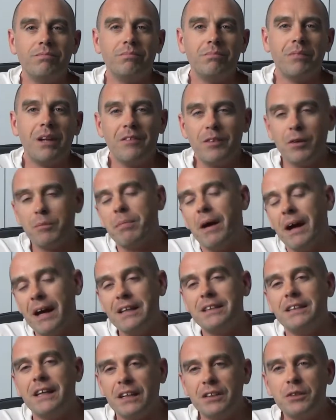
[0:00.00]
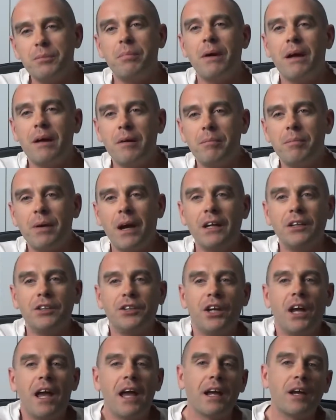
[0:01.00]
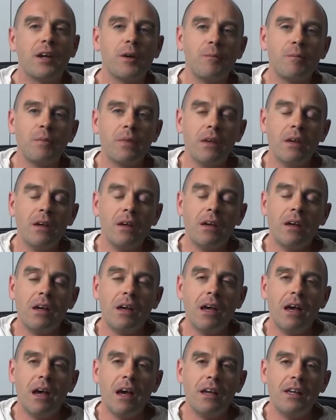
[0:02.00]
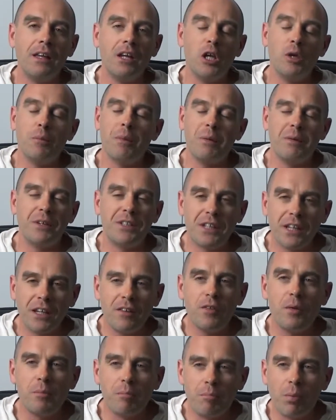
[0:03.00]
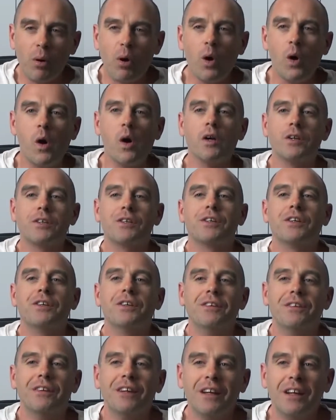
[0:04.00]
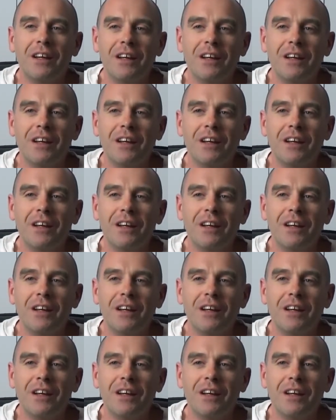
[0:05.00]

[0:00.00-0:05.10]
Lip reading: living paycheck to paycheck. You may be sick of the boss, and